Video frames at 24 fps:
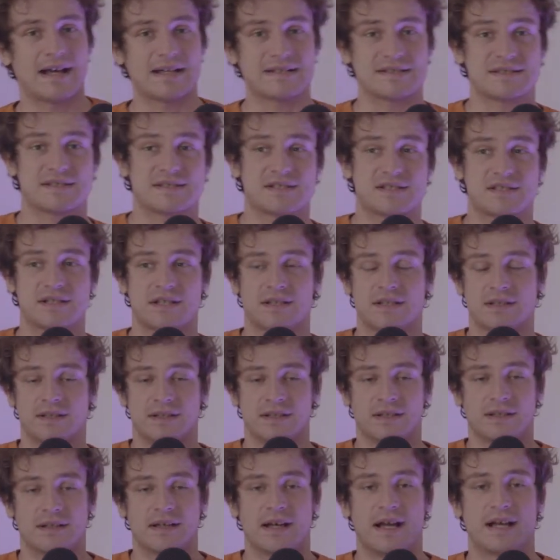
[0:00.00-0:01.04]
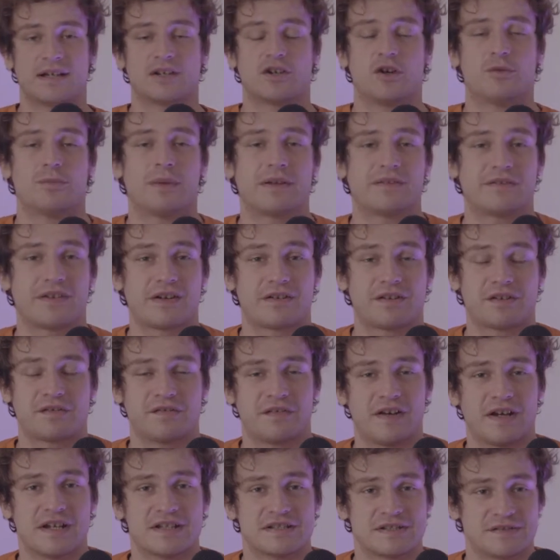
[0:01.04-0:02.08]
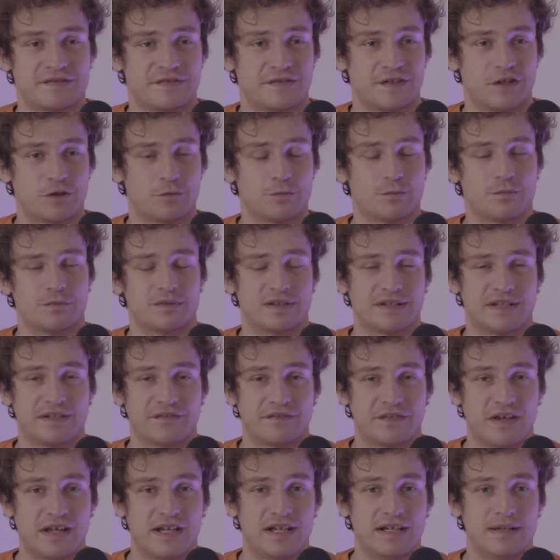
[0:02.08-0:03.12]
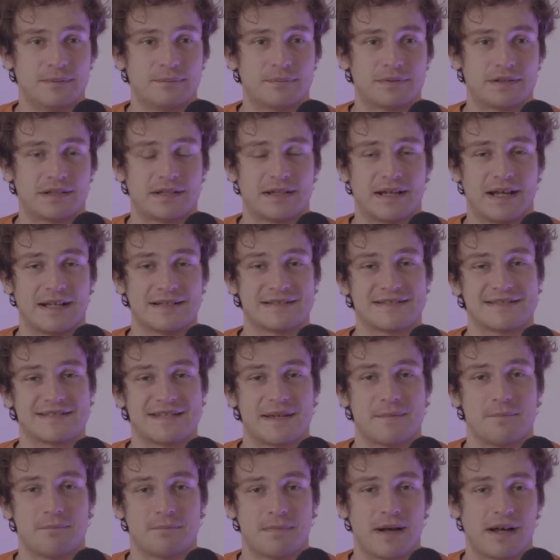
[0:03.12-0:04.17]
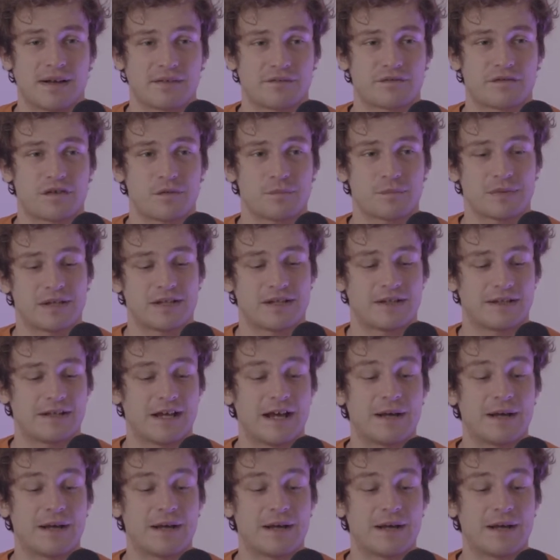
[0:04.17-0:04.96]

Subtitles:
as I got my very first film developed and sent back from me,